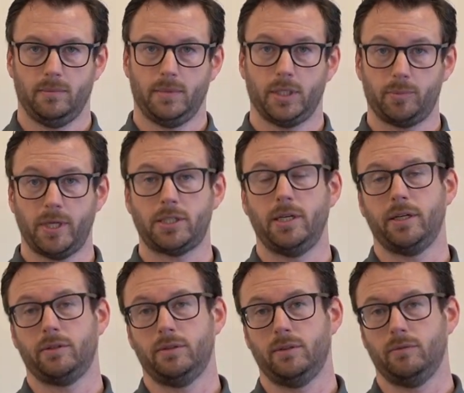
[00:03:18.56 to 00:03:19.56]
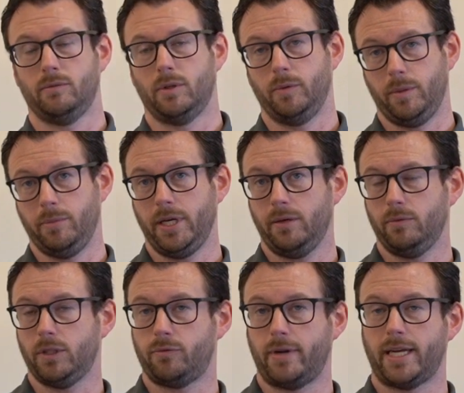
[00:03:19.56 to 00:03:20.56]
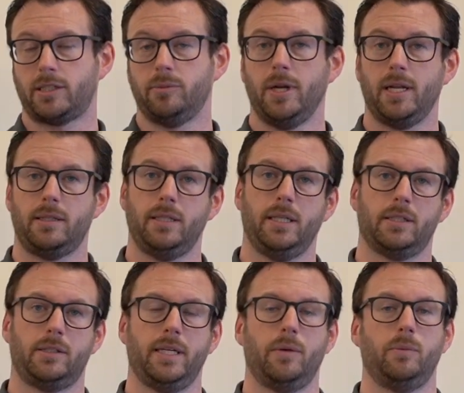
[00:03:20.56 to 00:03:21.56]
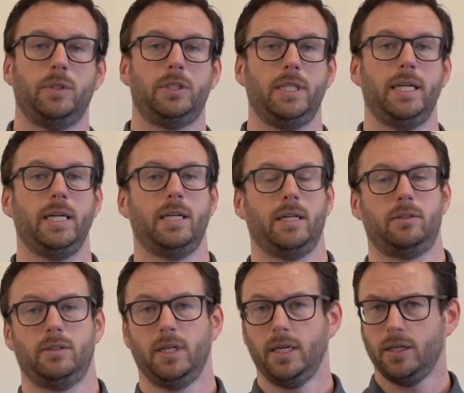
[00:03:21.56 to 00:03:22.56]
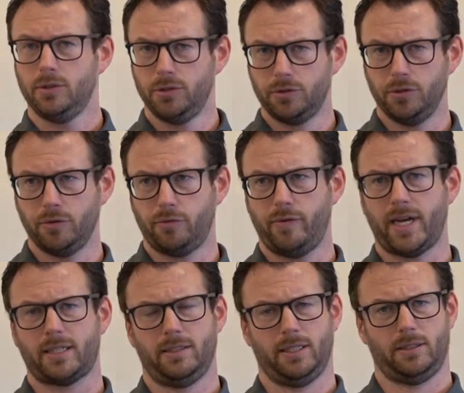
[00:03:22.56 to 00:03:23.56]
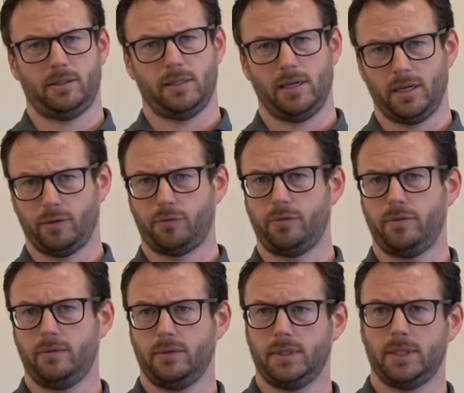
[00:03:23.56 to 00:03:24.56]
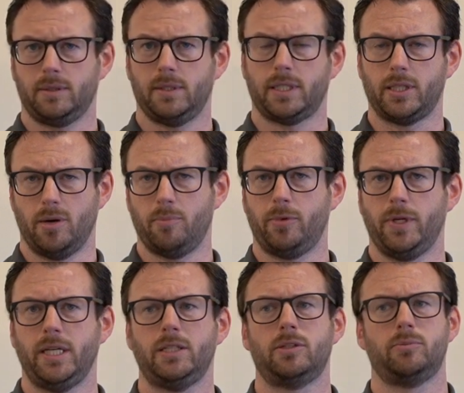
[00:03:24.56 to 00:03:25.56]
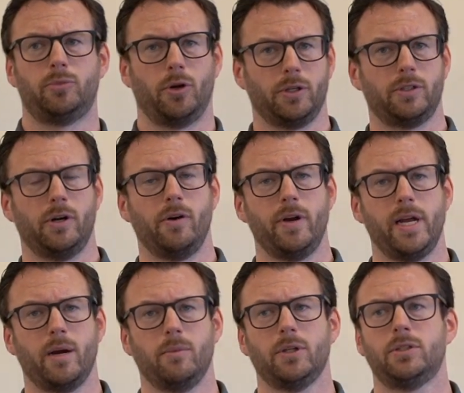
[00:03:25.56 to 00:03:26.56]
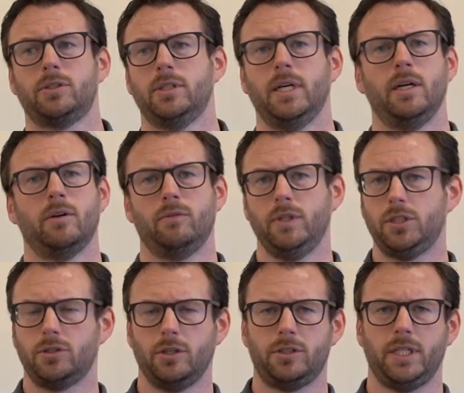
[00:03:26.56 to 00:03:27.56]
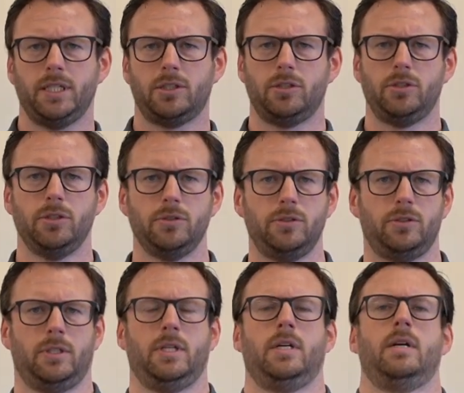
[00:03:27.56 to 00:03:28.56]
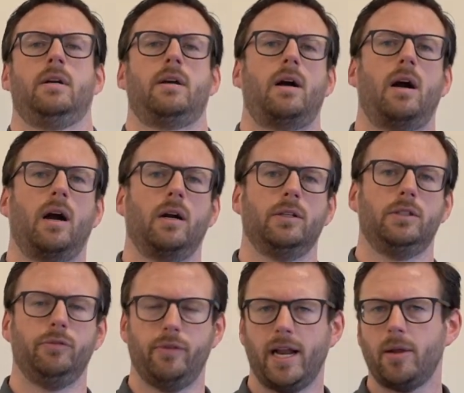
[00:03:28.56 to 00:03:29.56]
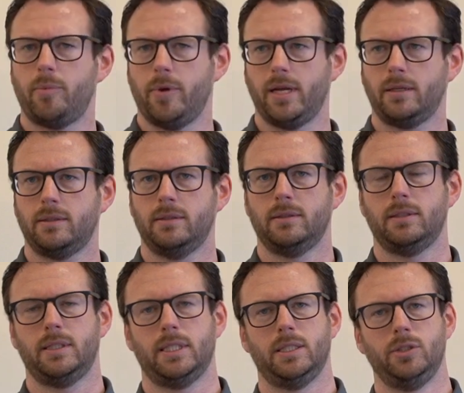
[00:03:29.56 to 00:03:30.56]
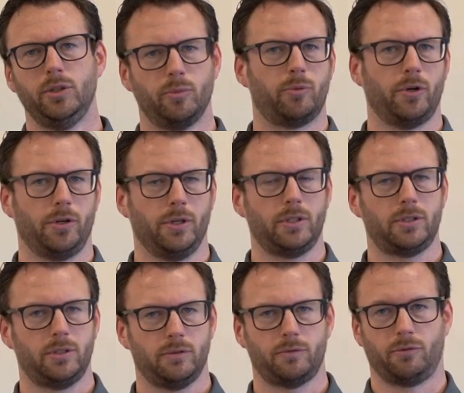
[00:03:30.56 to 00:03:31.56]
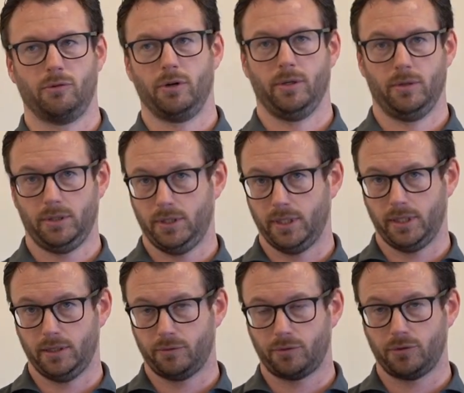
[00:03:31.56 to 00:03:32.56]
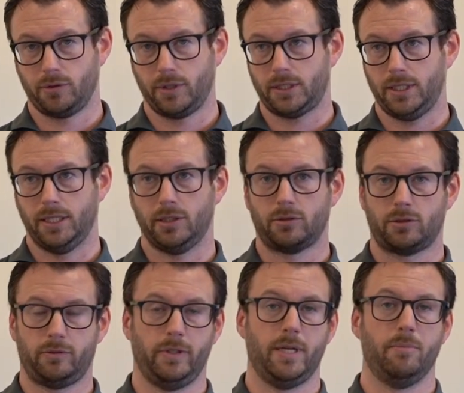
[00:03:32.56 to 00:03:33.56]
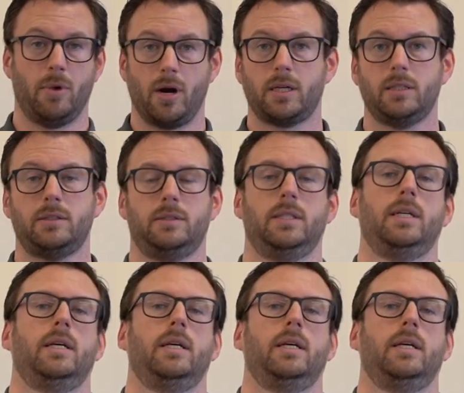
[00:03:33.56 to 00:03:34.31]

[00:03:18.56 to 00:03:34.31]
Especially in what we mean with flexibility is that we see that due to the fact that a lot of companies, product OEMers, research institutes are developing new products for the photonics industry market,